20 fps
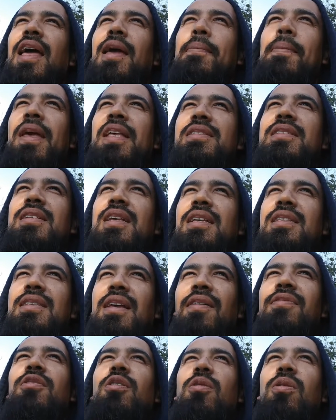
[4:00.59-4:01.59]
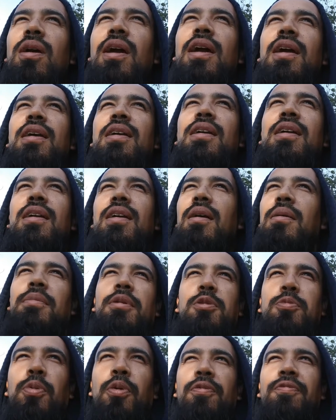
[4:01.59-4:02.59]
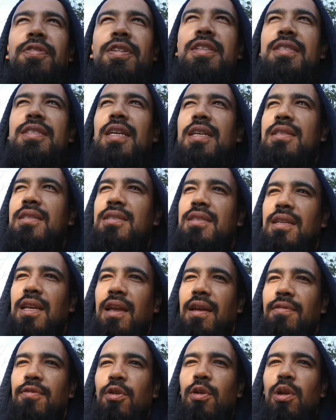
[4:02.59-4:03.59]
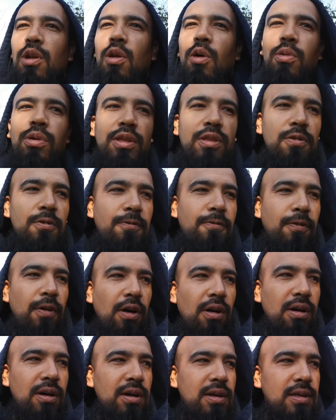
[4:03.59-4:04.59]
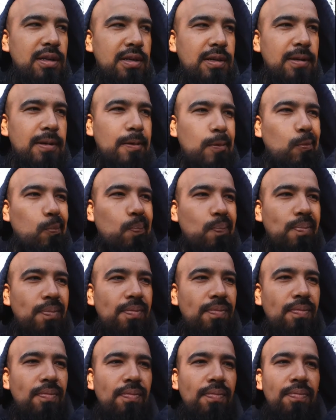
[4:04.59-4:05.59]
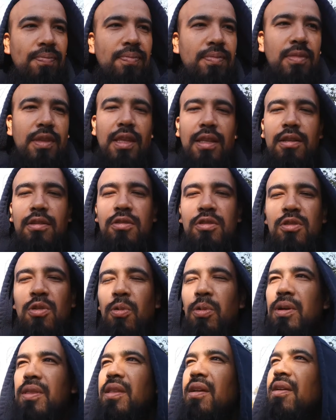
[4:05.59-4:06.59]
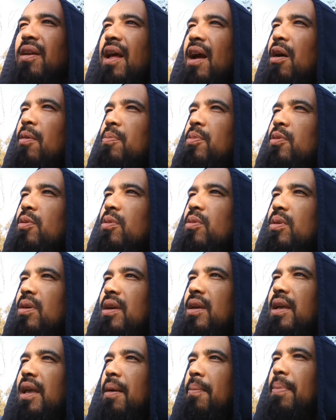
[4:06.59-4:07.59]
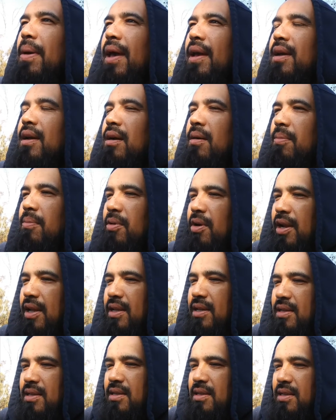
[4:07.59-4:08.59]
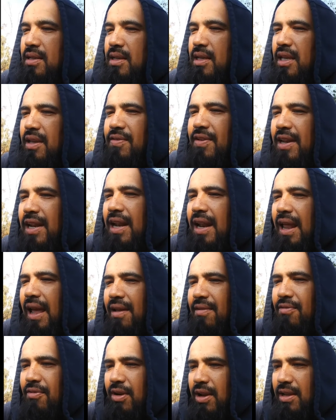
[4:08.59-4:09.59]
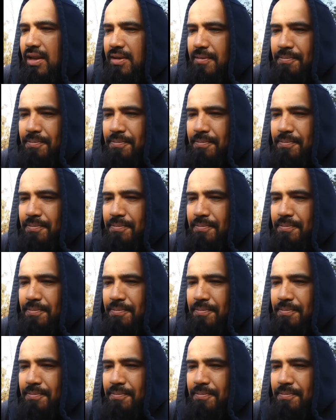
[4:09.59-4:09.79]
It made sense after. Okay, makes perfect sense. Yeah, if you're alone and you fall, then there's no one there to help you get back up, right? Even in life, right?